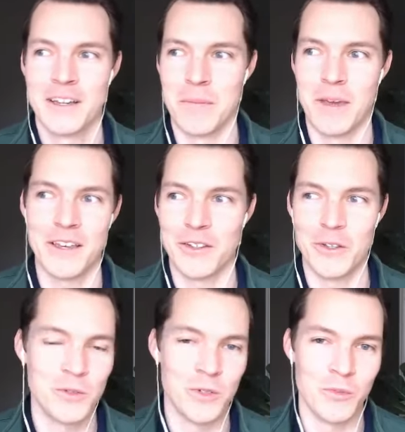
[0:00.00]
make
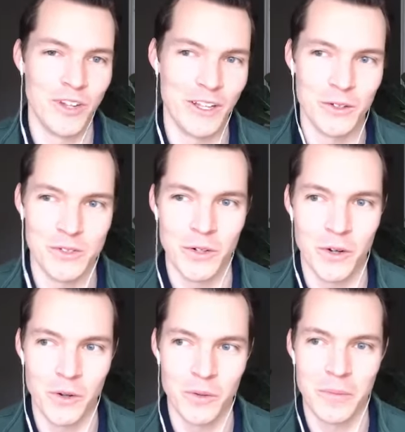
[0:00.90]
YouTube videos or
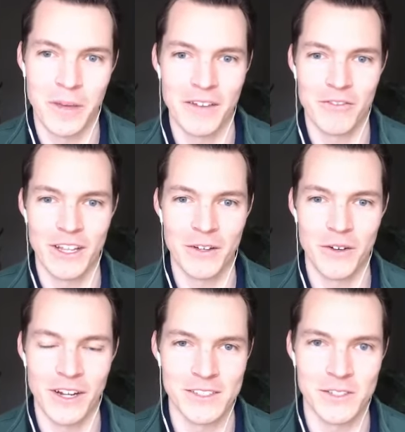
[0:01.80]
or make a video
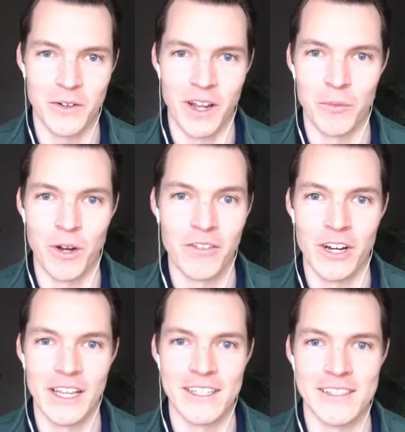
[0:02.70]
on Instagram, whatever it
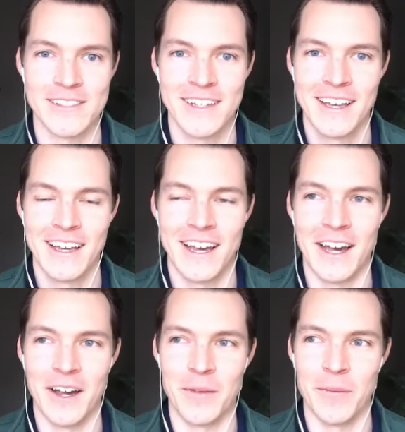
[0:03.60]
is. Yeah.
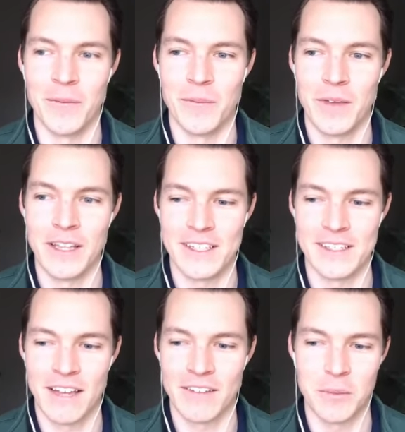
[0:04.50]
Um, it
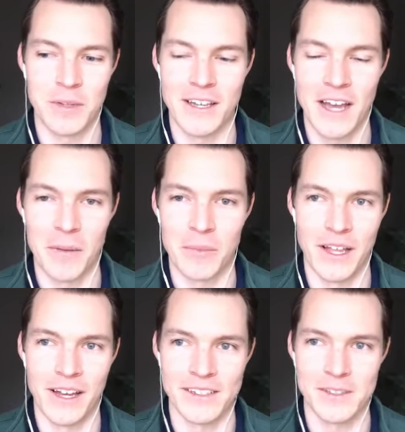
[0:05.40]
doesn't have to be
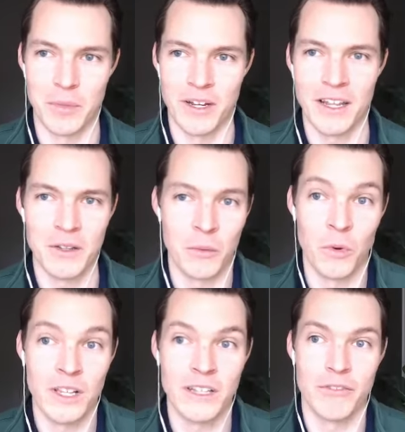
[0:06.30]
complex, but it
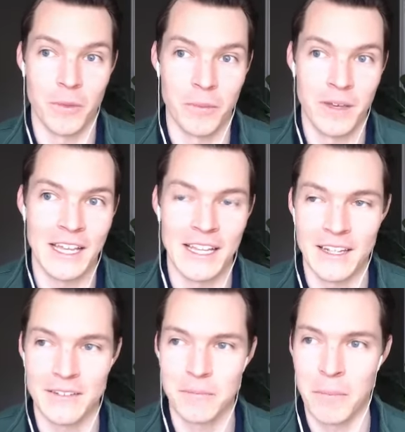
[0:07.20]
really for me like
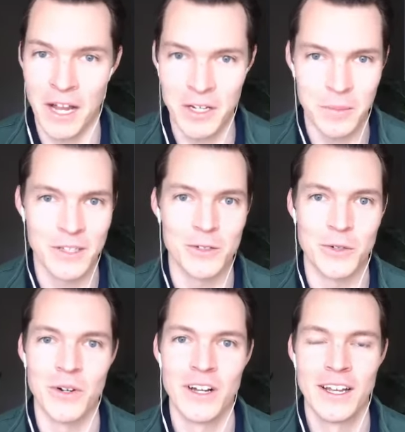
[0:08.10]

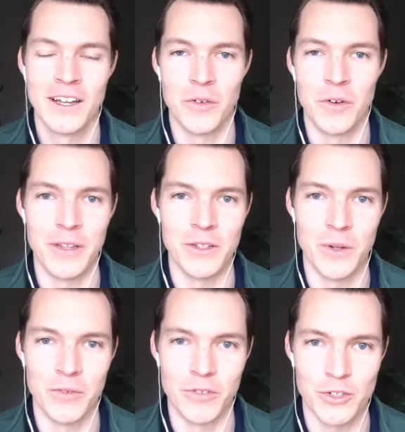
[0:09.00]
monumental. We've been
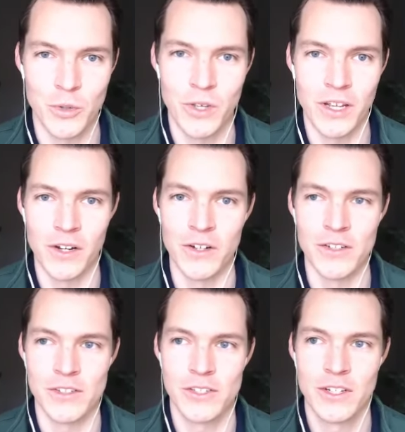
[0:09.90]
doing it for two
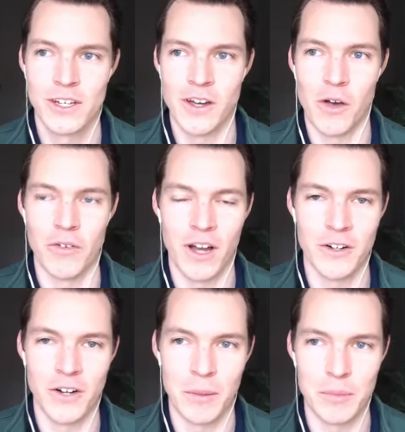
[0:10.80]
years, over
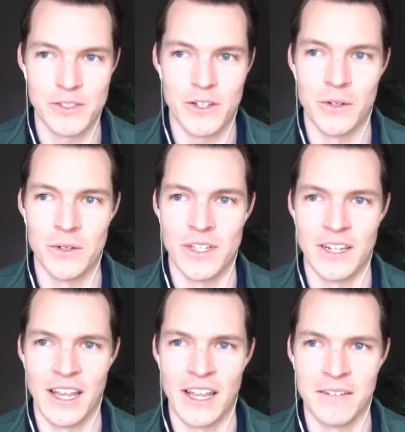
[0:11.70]
100 episodes,
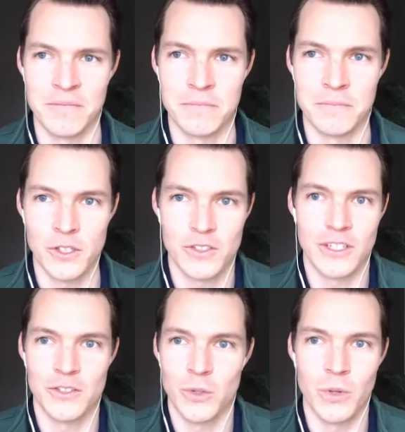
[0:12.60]
and and just
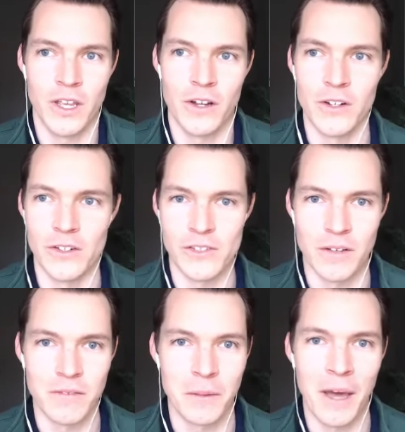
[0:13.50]
in two years, uh,
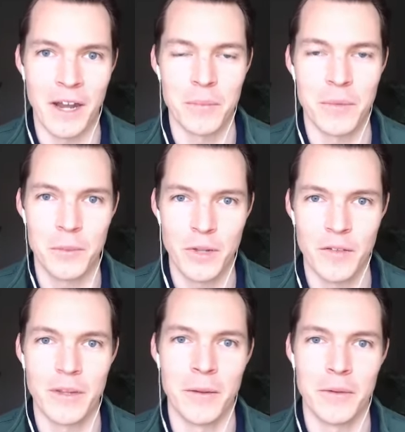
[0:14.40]
the amount of people I've
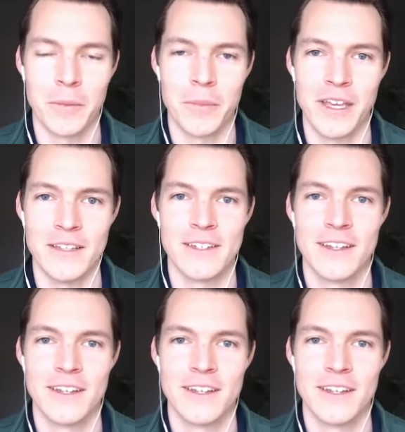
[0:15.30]
been able to meet